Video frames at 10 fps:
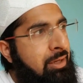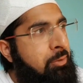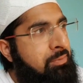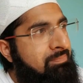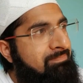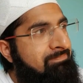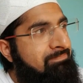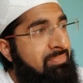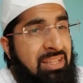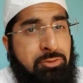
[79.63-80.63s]
Now,
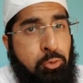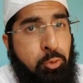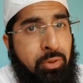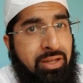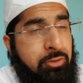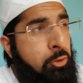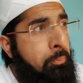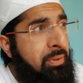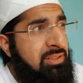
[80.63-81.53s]
that's all well and good,